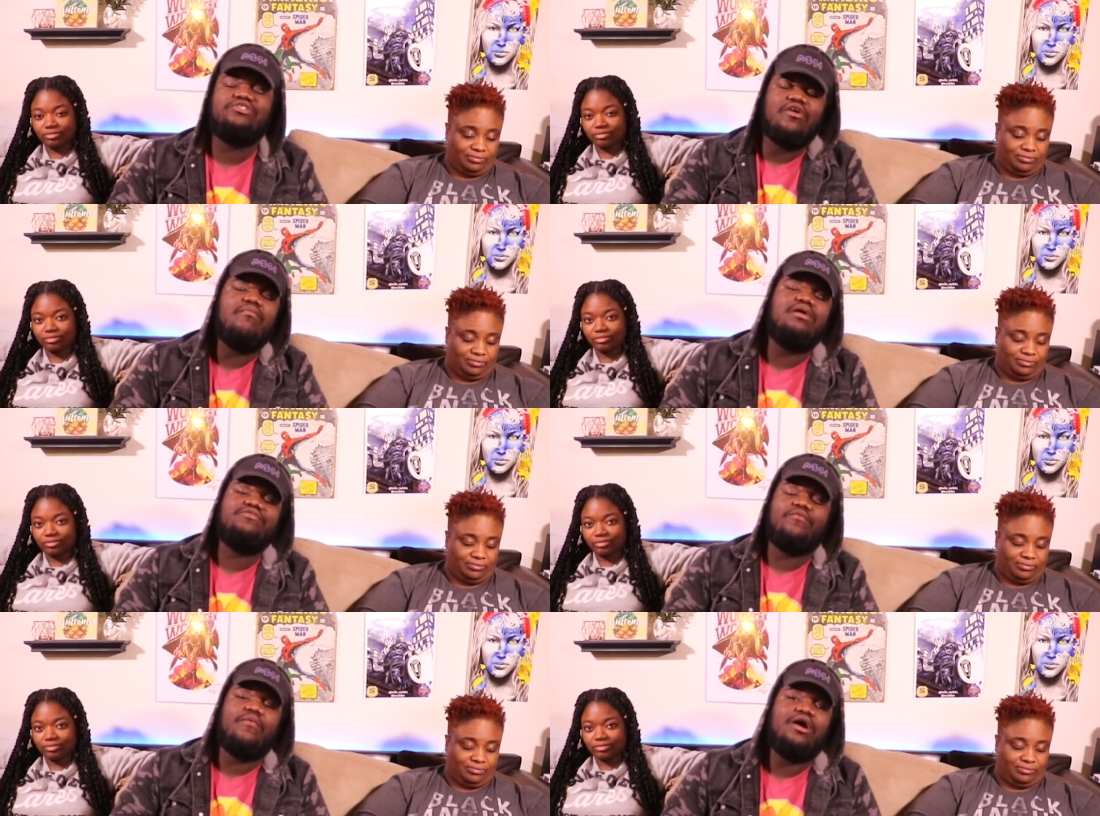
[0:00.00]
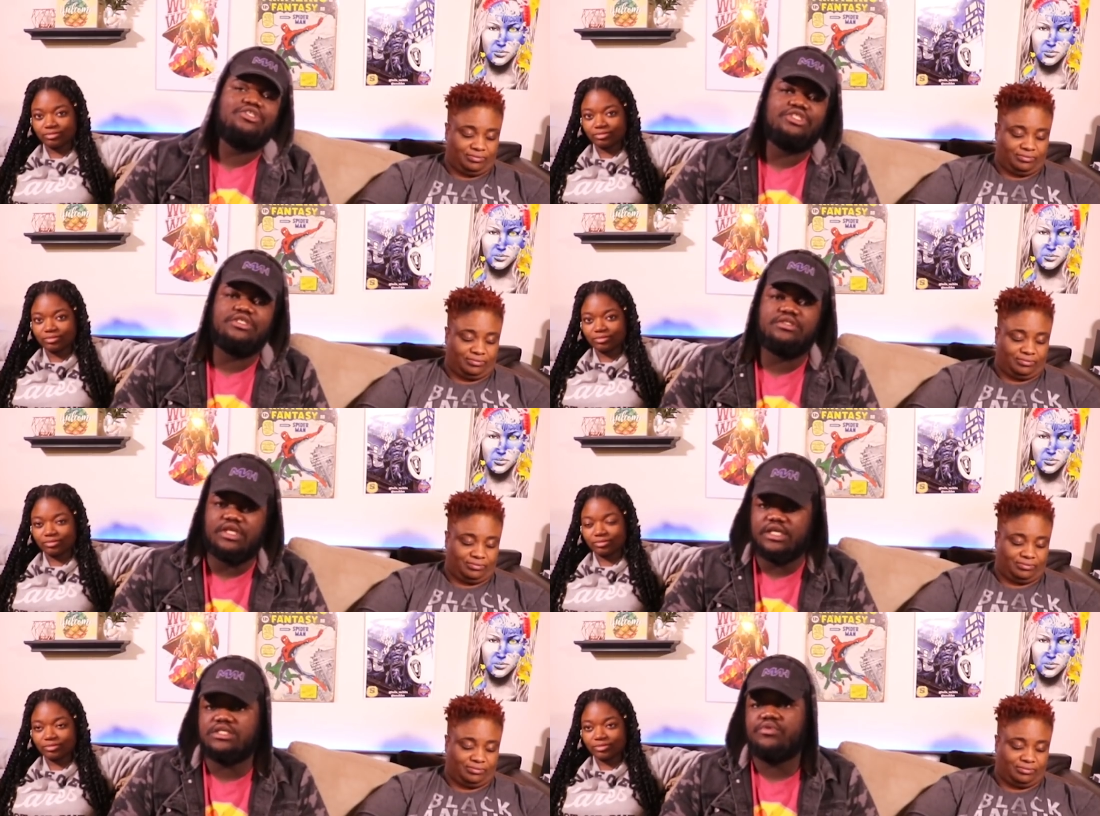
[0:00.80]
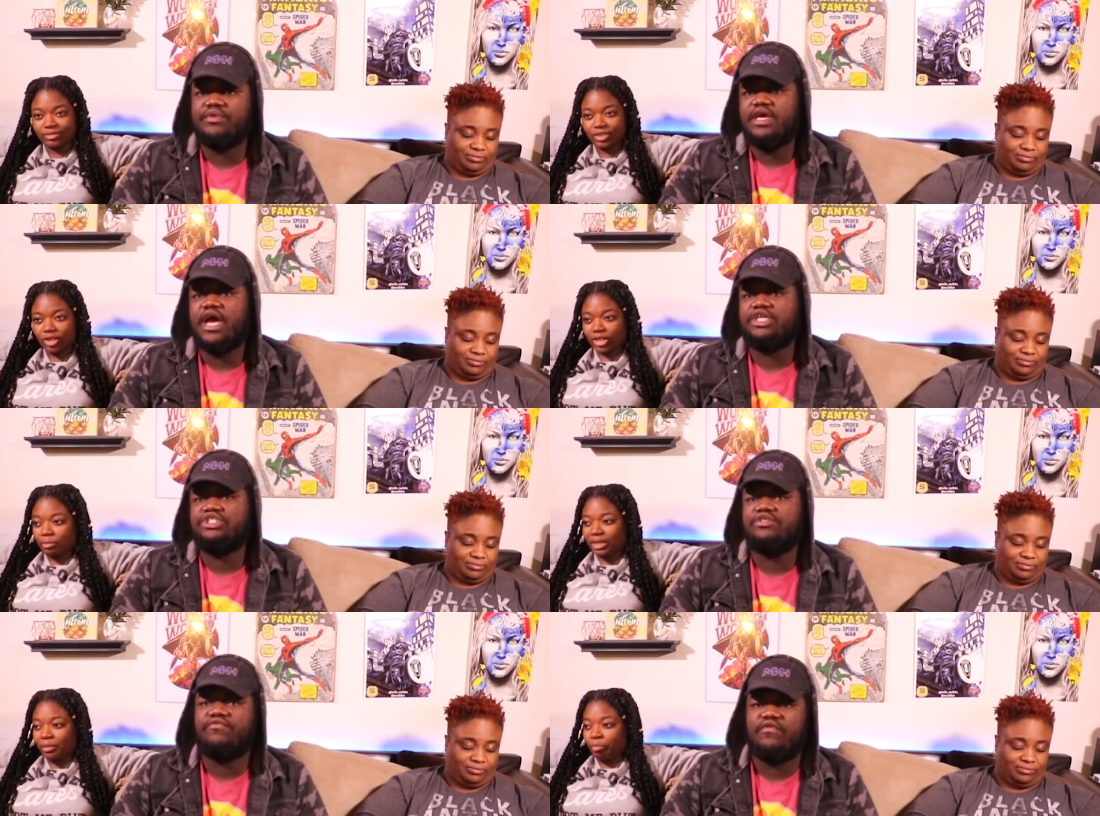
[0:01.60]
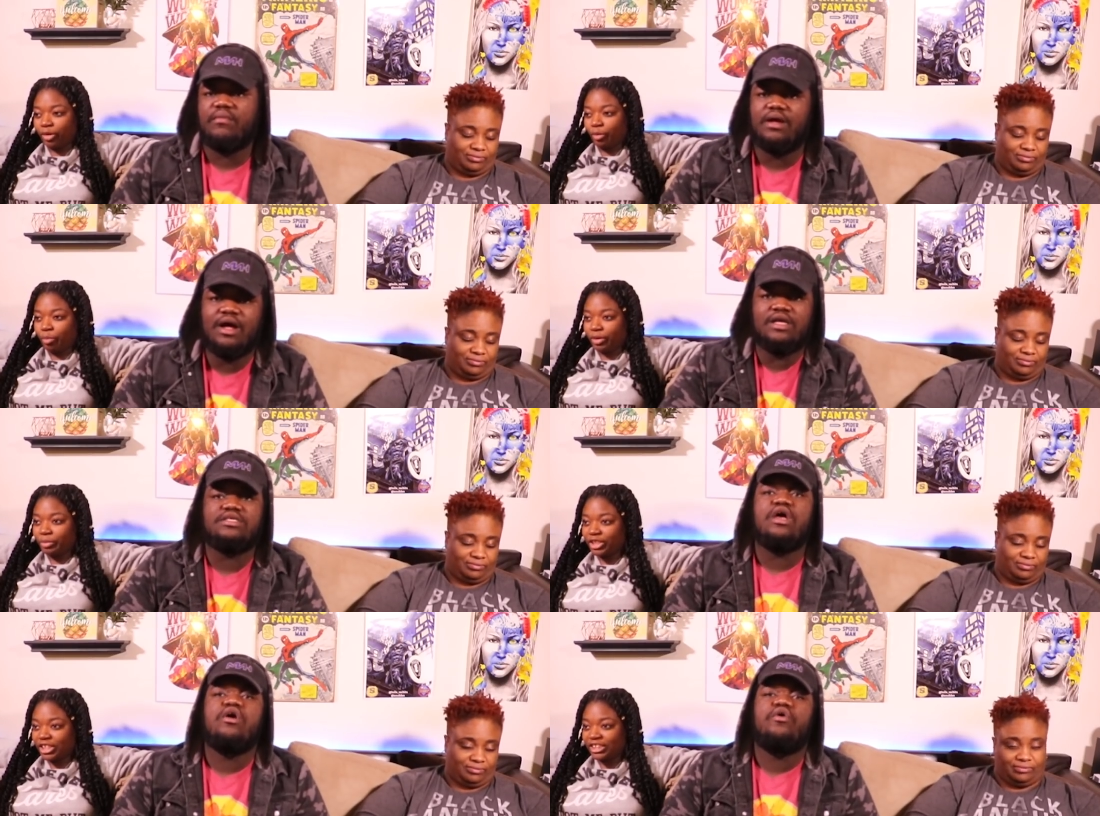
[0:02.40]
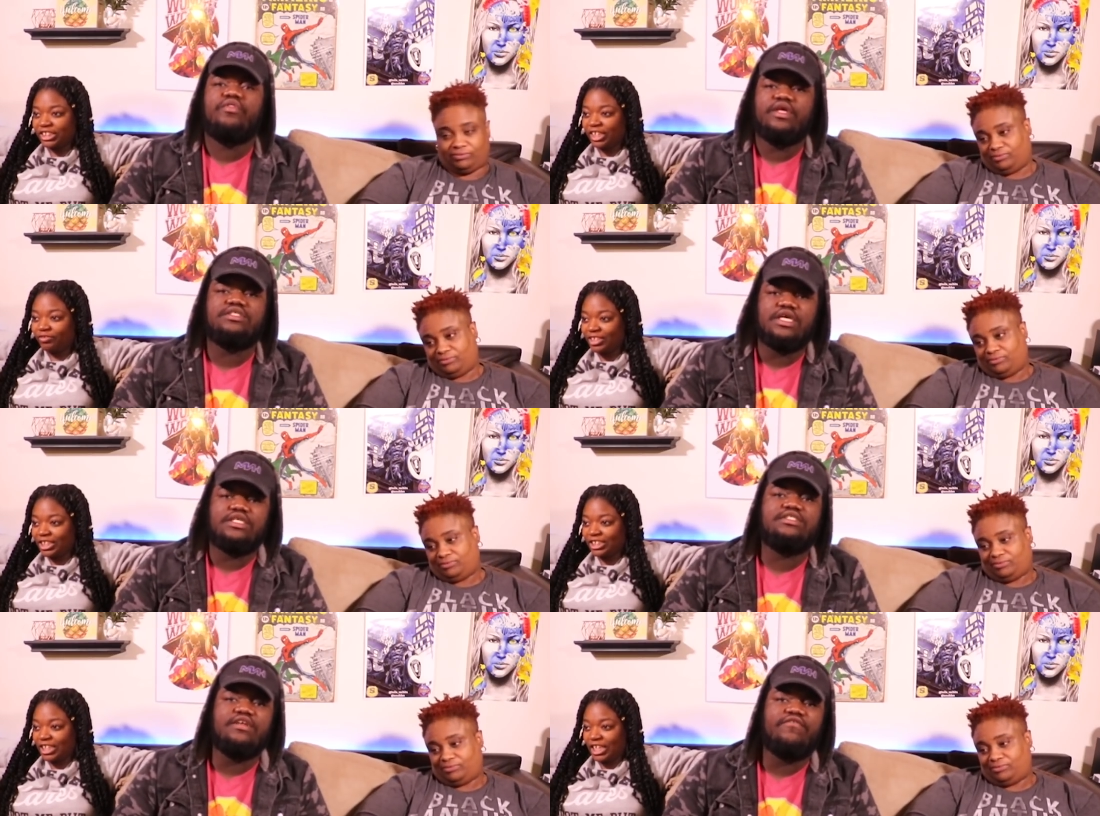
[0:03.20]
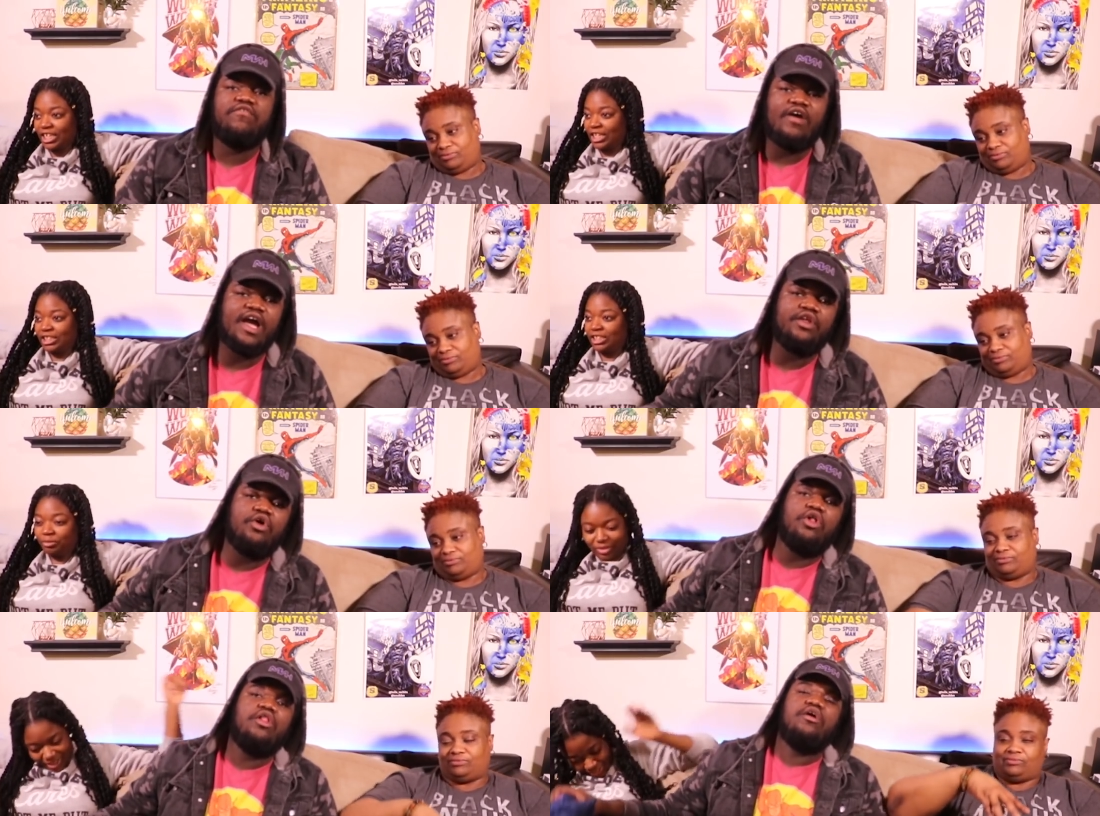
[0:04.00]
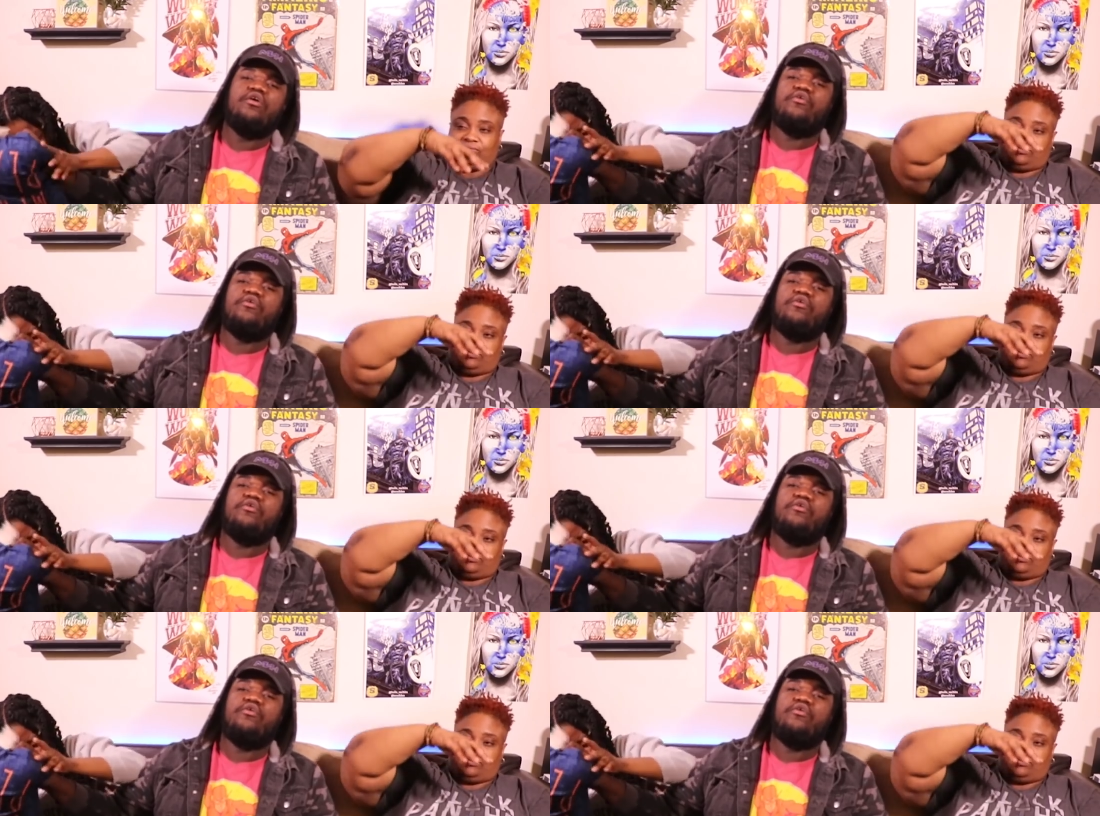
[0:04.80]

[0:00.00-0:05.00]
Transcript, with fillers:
Speaker 1: you so much for watching this reaction mm-hmm. from us. This is the final